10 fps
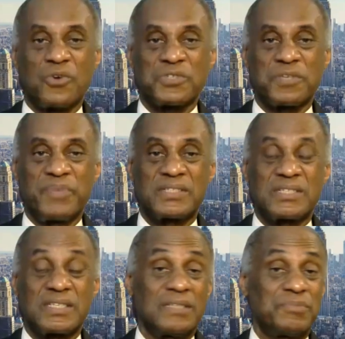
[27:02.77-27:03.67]
knows the big
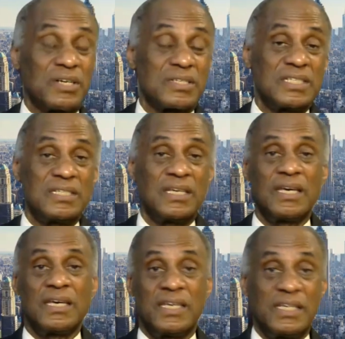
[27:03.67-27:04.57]
city because he
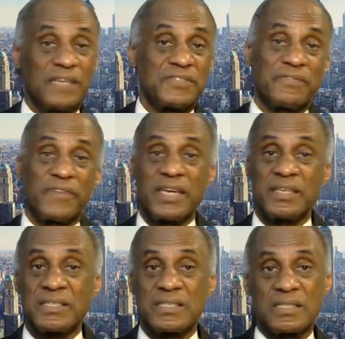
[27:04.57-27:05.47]
lives in
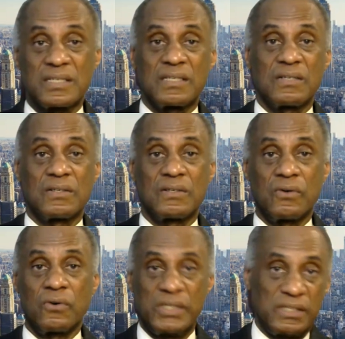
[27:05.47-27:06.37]
Vegas,
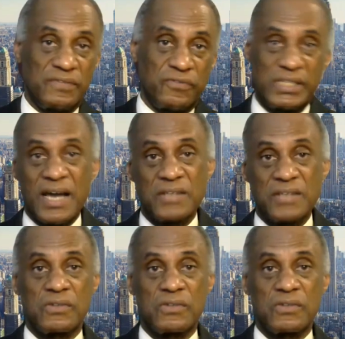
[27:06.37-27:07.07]
or he lives on the.